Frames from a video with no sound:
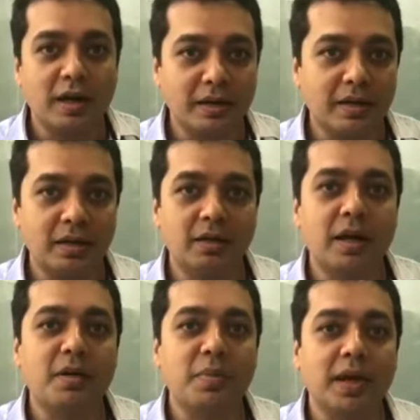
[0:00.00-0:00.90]

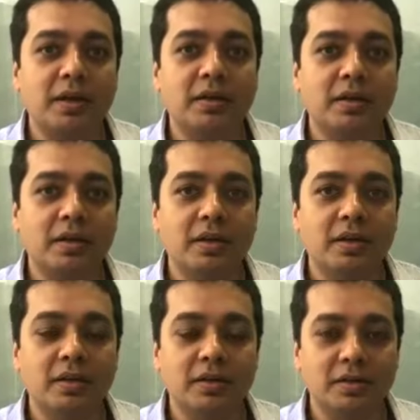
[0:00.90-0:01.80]
Until I met
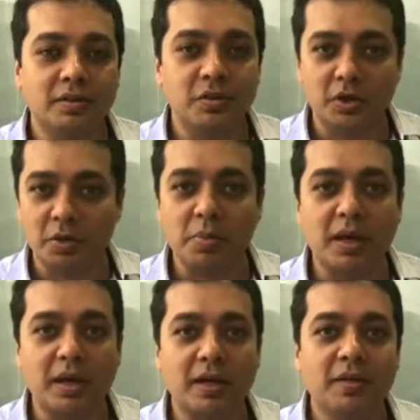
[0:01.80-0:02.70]
Dr.
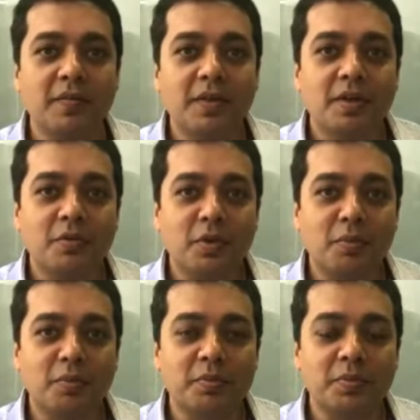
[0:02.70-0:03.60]
Pandey
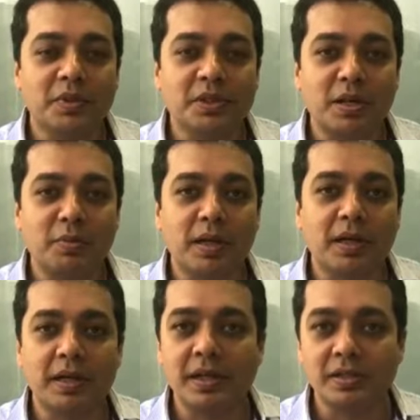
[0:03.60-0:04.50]
from Shenmen
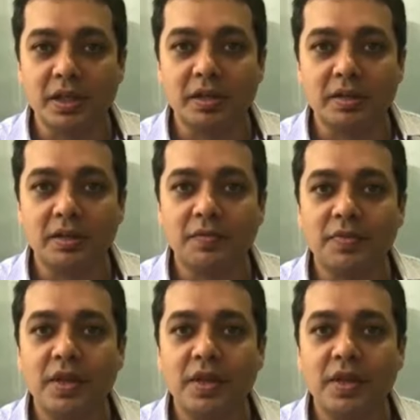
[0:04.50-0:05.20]
Energy Center.